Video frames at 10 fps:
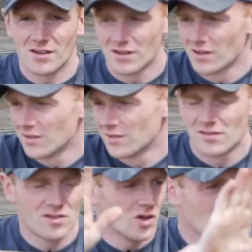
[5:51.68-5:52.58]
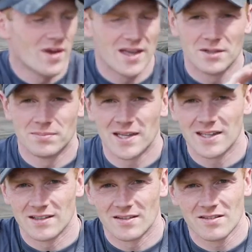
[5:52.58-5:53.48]
our two end
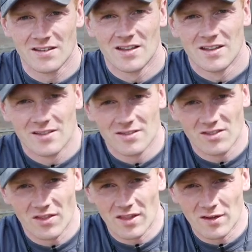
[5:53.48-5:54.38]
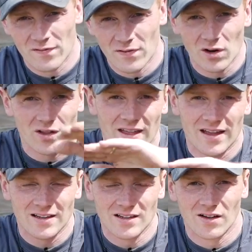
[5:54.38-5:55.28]
pickets so that they follow
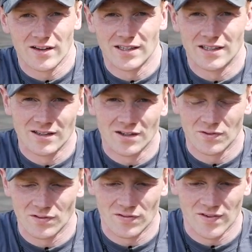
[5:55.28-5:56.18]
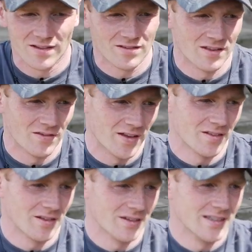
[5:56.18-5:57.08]
that line of the
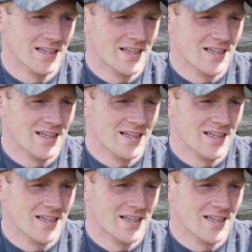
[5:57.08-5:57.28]
fence line.